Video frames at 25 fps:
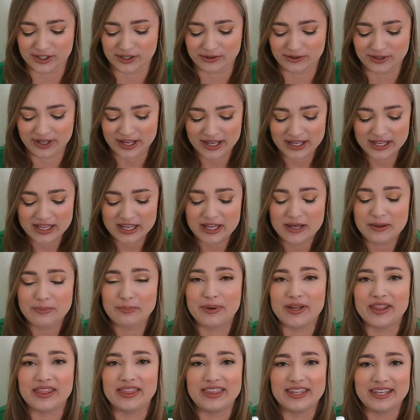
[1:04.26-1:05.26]
note,
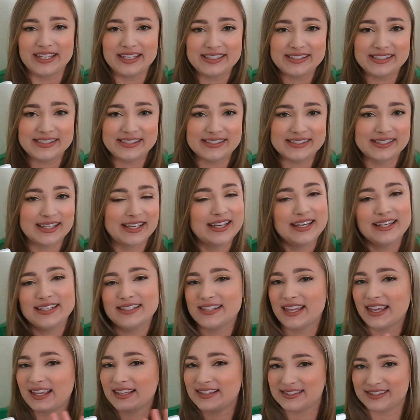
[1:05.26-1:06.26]
but this
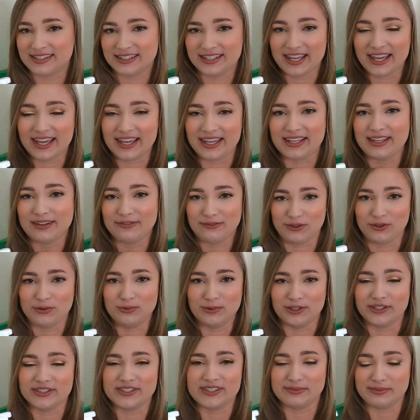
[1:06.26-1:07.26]
takes the cake if you
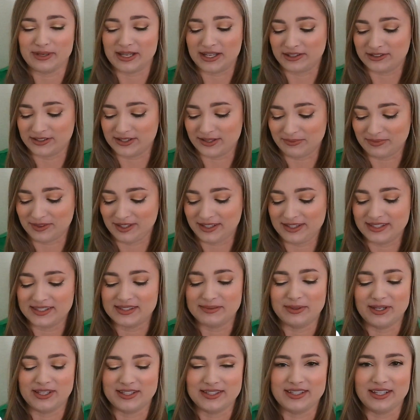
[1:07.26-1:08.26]
want to smell something that
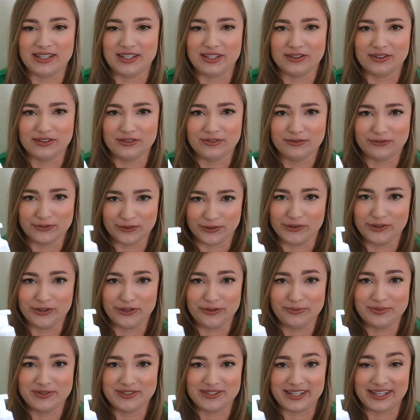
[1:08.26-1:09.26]
smells like Fruit
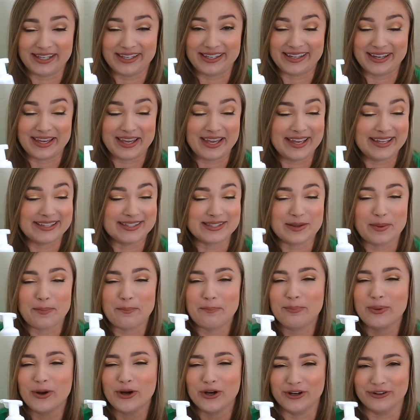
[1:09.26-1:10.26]
Loops. Like it's
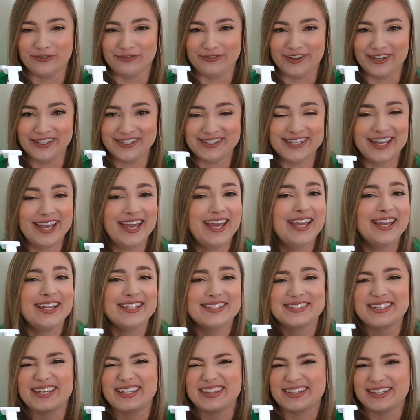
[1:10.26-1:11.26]
perfect.
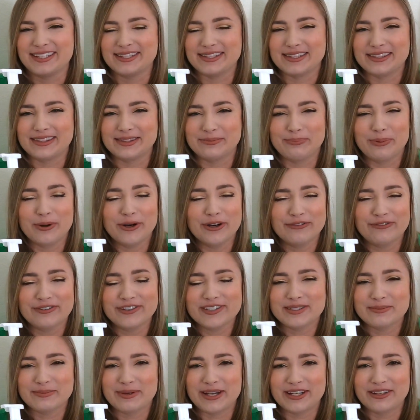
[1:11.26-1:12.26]
It's got that
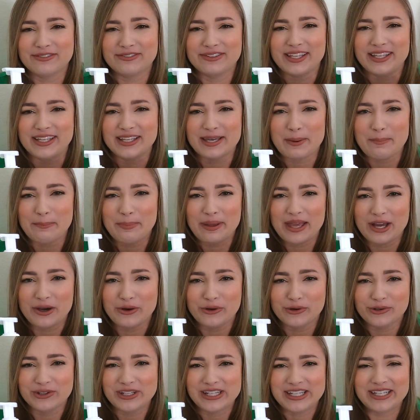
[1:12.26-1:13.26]
perfect amount of like
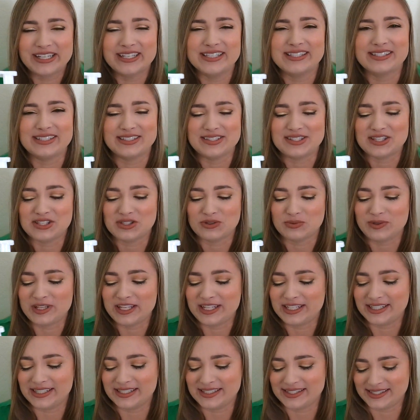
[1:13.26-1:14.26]
powderiness and
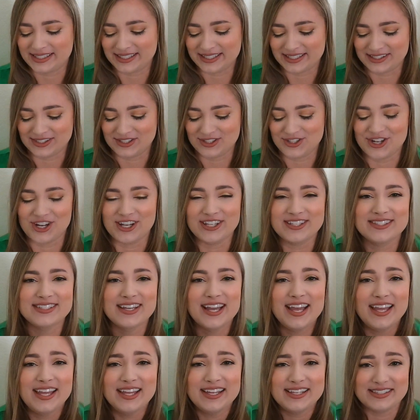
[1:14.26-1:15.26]
sweetness, and it's just
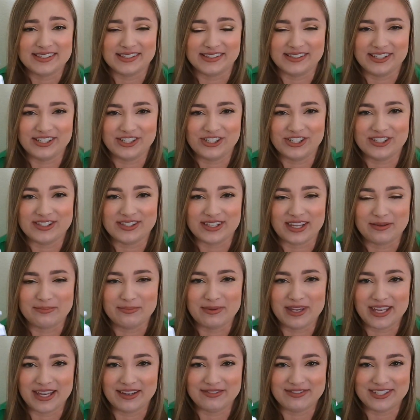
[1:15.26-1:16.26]
delicious. I
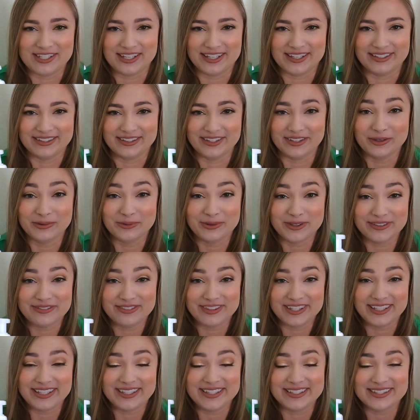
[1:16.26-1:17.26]
may have to get another one of
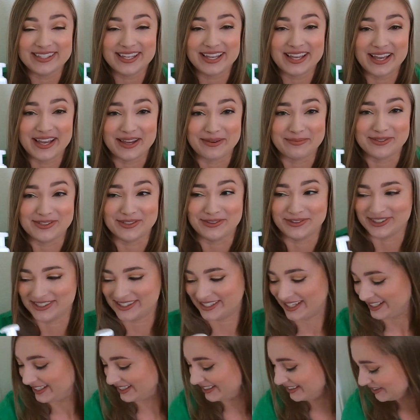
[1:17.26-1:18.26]
these. I'm so
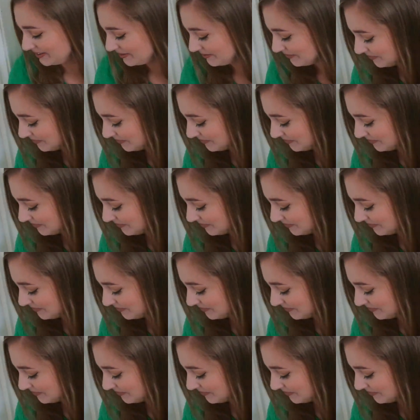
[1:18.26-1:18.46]
excited.